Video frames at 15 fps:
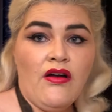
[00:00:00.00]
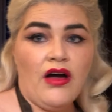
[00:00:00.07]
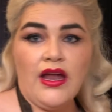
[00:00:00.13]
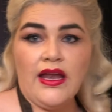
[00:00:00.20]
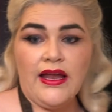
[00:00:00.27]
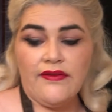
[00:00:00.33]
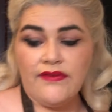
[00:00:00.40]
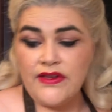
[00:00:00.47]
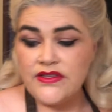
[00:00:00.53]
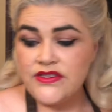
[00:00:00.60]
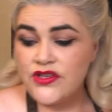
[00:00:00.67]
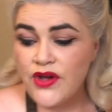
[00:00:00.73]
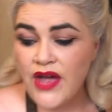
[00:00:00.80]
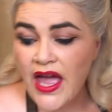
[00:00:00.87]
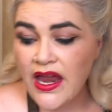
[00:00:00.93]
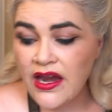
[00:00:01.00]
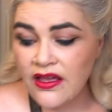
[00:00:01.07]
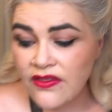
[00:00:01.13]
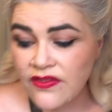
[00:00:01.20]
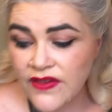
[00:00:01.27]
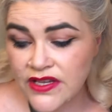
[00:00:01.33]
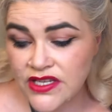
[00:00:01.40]
I love it. So adding
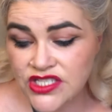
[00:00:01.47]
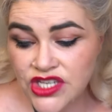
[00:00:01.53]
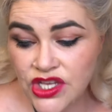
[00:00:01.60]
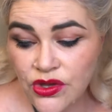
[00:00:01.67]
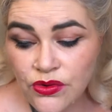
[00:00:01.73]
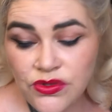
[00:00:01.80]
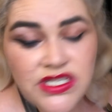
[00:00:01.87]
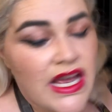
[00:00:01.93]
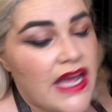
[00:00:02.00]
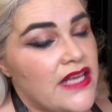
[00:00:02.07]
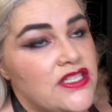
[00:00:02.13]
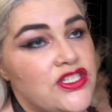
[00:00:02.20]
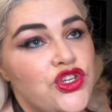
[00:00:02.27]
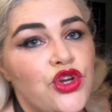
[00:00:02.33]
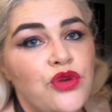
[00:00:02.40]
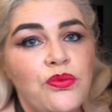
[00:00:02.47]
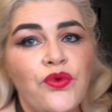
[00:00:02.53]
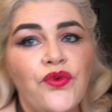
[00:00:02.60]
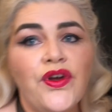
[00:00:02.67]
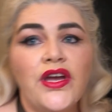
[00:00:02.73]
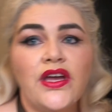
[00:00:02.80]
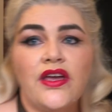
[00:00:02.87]
things to your taste.
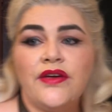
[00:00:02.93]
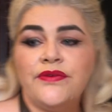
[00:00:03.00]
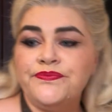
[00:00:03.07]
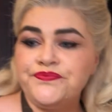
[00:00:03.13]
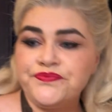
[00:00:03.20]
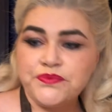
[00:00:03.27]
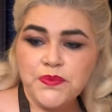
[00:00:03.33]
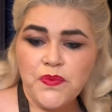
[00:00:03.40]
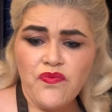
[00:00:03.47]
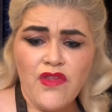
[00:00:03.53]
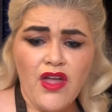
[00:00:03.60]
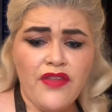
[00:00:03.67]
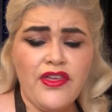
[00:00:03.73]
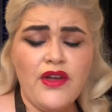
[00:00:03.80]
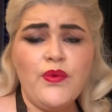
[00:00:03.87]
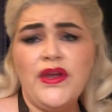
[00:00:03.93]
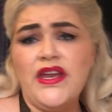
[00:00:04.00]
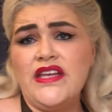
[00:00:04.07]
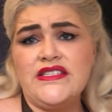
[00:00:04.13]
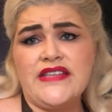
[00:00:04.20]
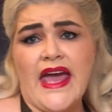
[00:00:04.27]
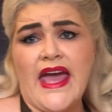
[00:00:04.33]
Turmeric, I think we need to